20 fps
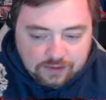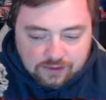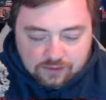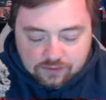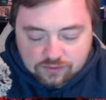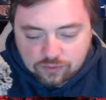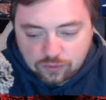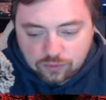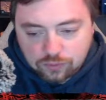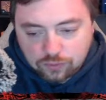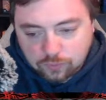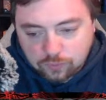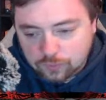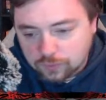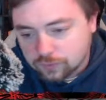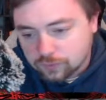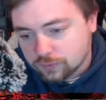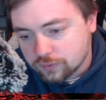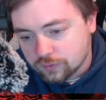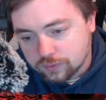like Salt the
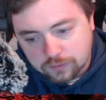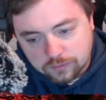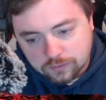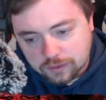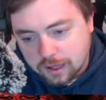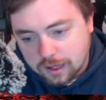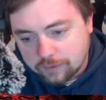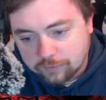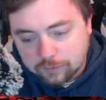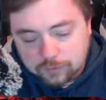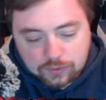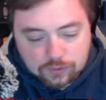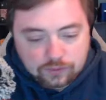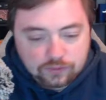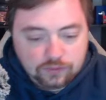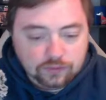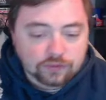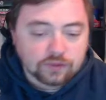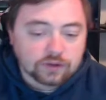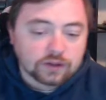Wound or Lava
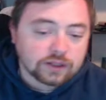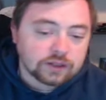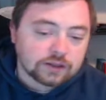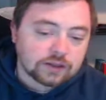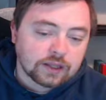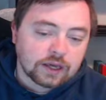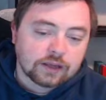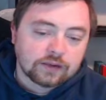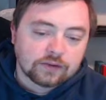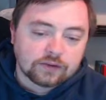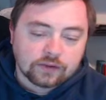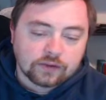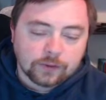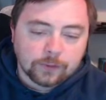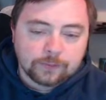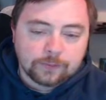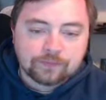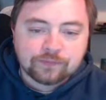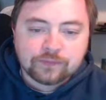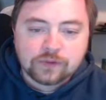Burst or something like that?
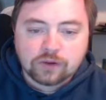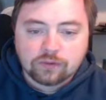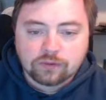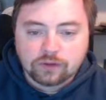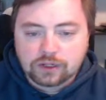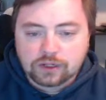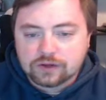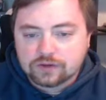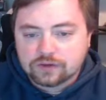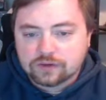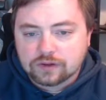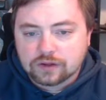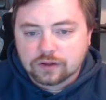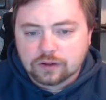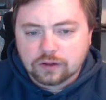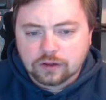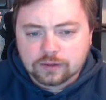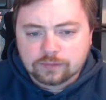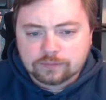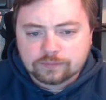So, really interesting
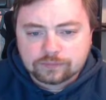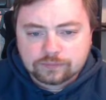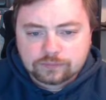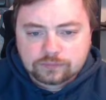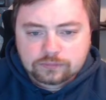card.